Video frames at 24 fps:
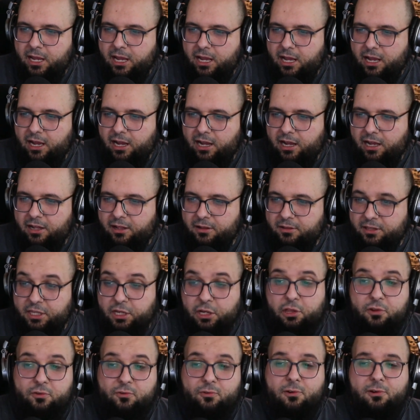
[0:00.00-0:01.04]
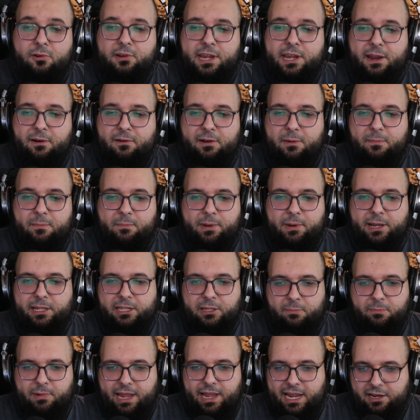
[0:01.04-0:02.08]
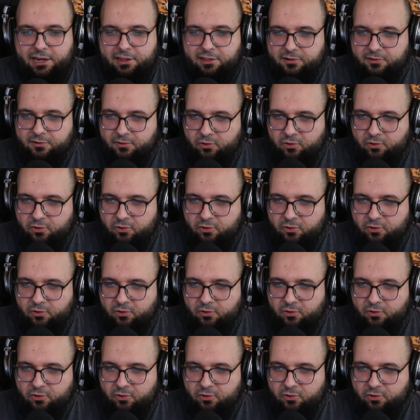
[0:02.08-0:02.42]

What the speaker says: the extraordinary Bella Baxter,